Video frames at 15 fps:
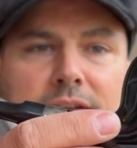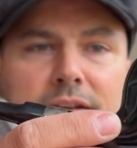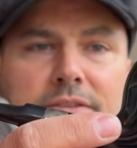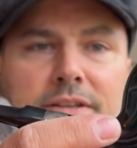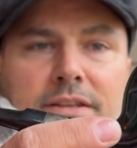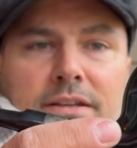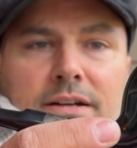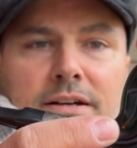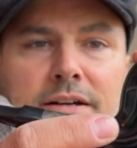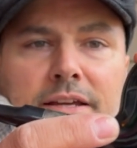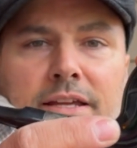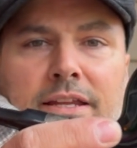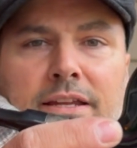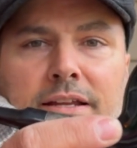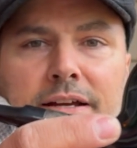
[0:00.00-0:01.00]
And then
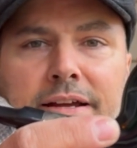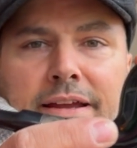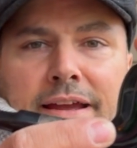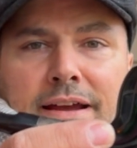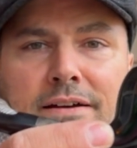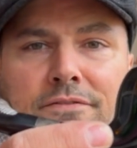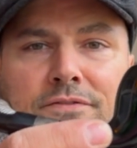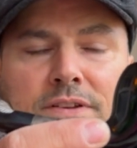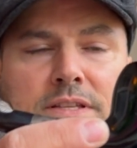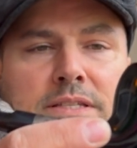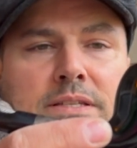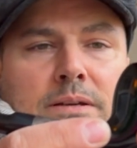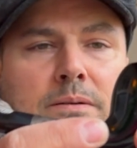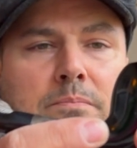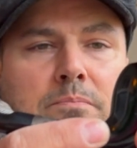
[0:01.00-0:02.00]
in it I have
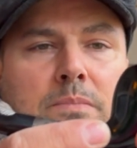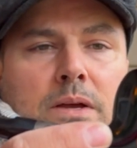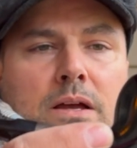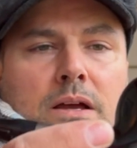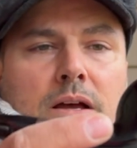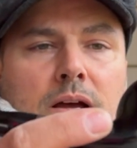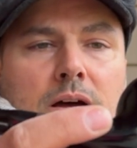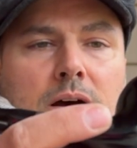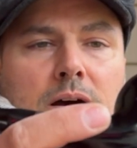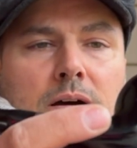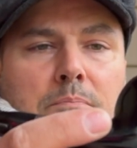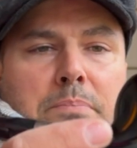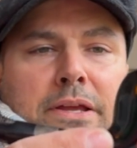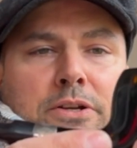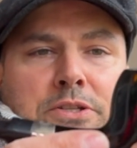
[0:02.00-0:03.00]
some
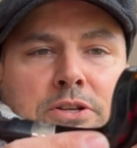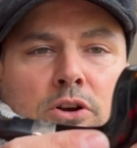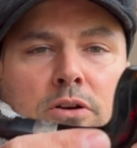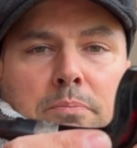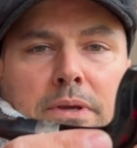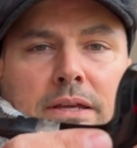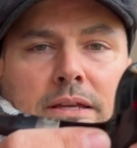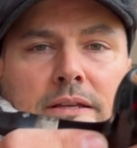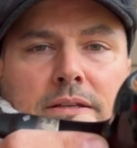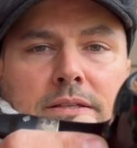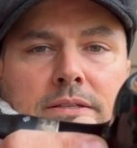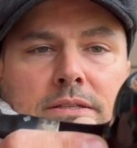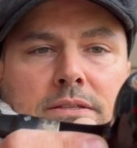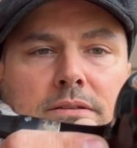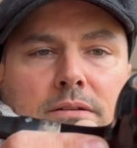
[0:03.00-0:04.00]
Peter
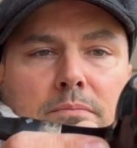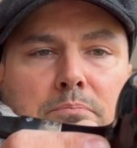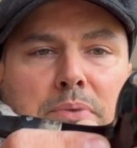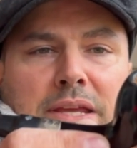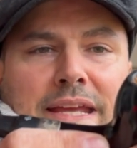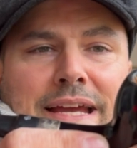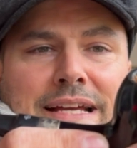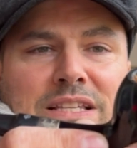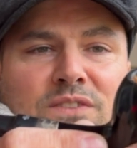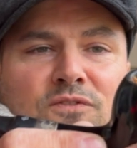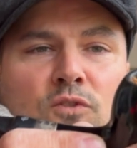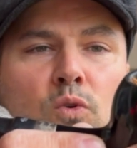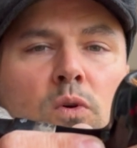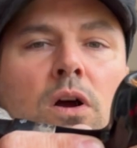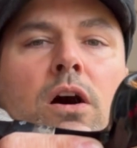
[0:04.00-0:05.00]
Stokkebye's
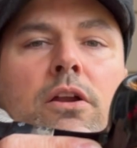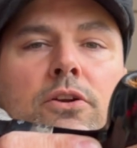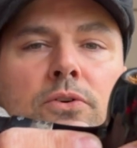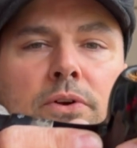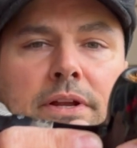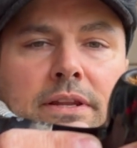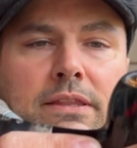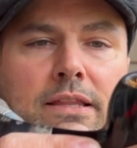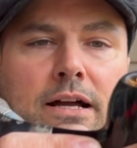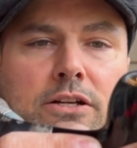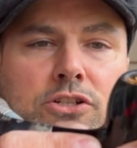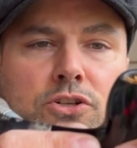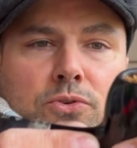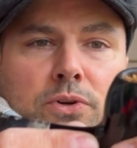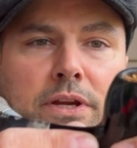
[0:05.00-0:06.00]
PS400
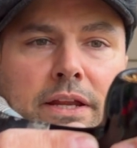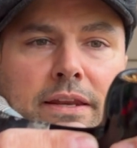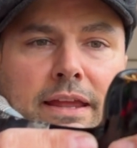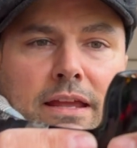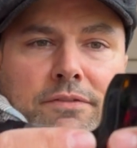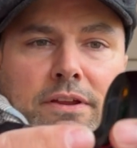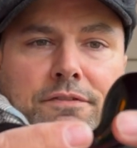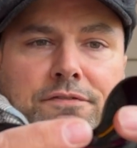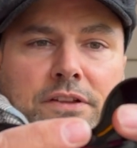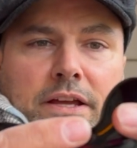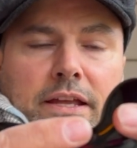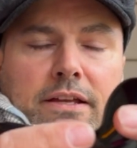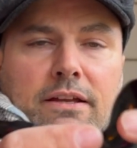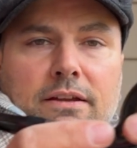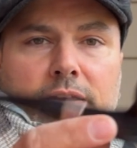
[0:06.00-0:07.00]
Luxury Navy
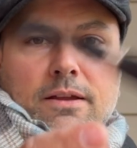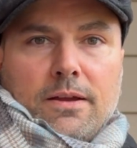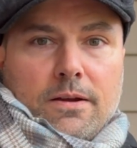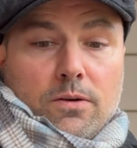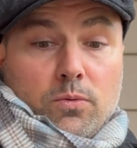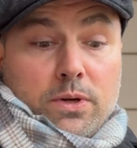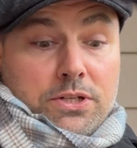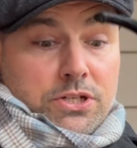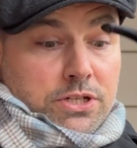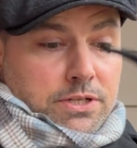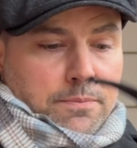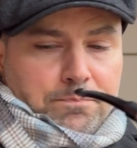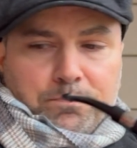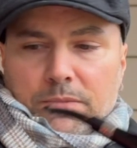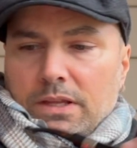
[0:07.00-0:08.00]
Flake,
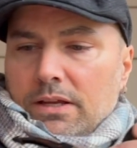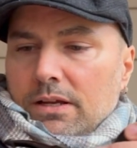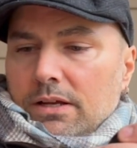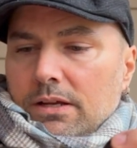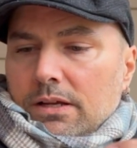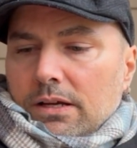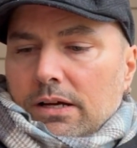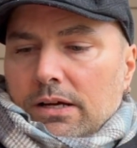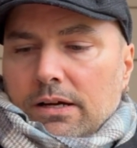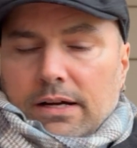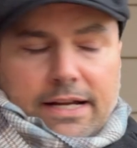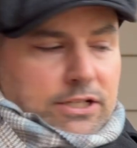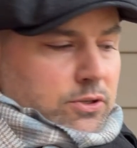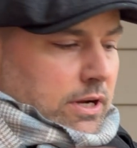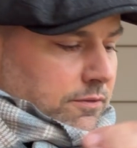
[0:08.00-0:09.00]
which
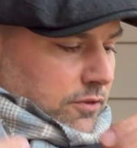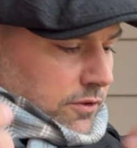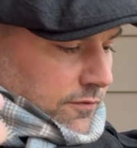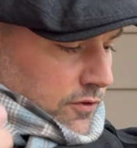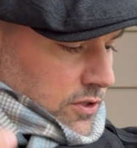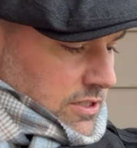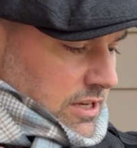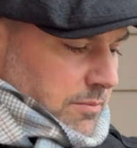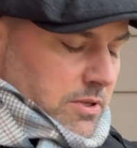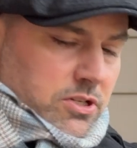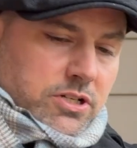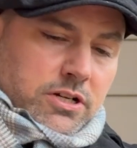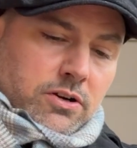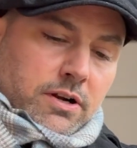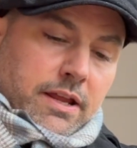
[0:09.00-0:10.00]
I tried for the first time
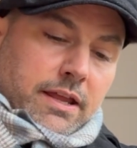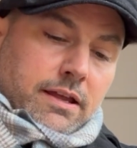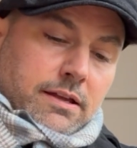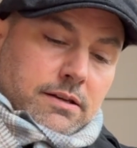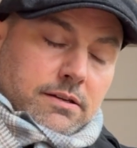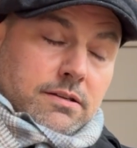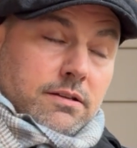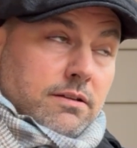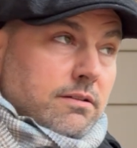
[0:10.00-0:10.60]
this year and